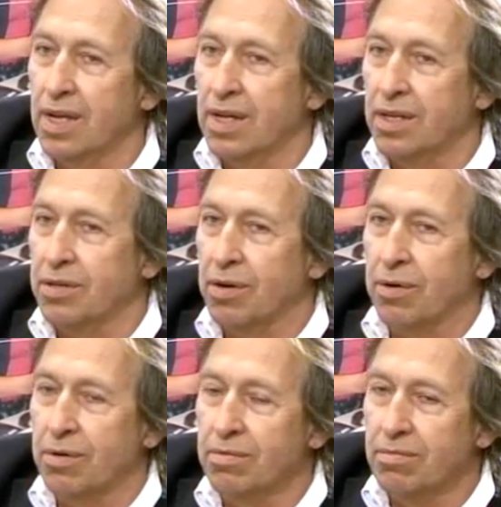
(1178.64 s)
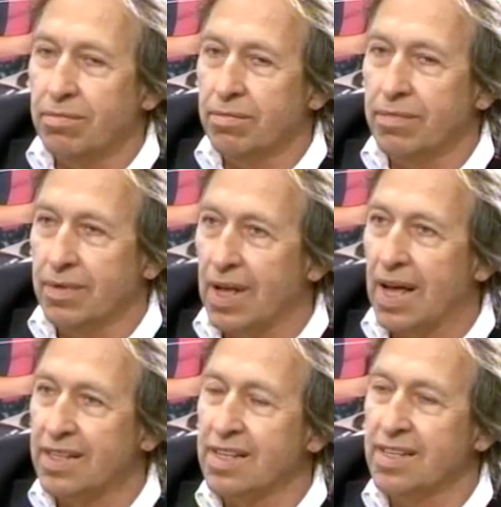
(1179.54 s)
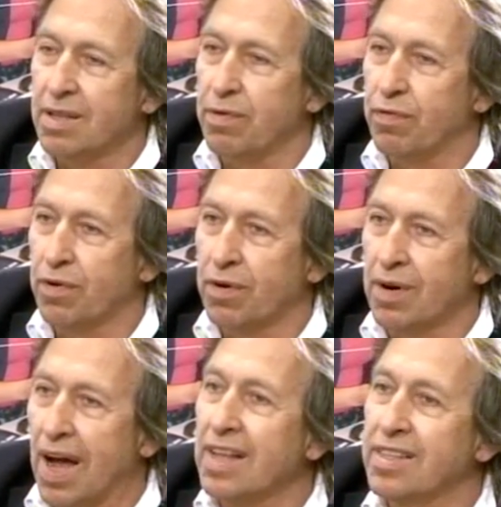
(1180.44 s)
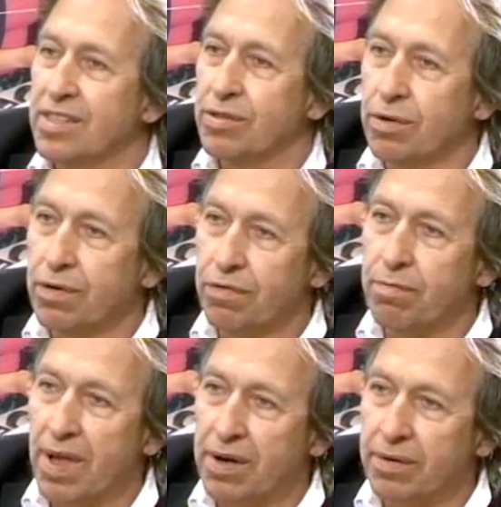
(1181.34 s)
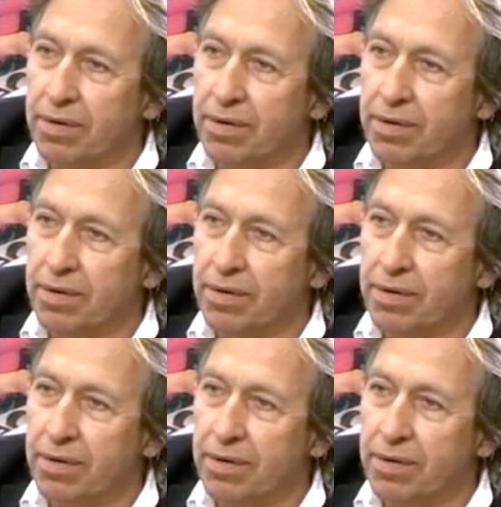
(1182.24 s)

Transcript: you know, as I said before, I deserve better.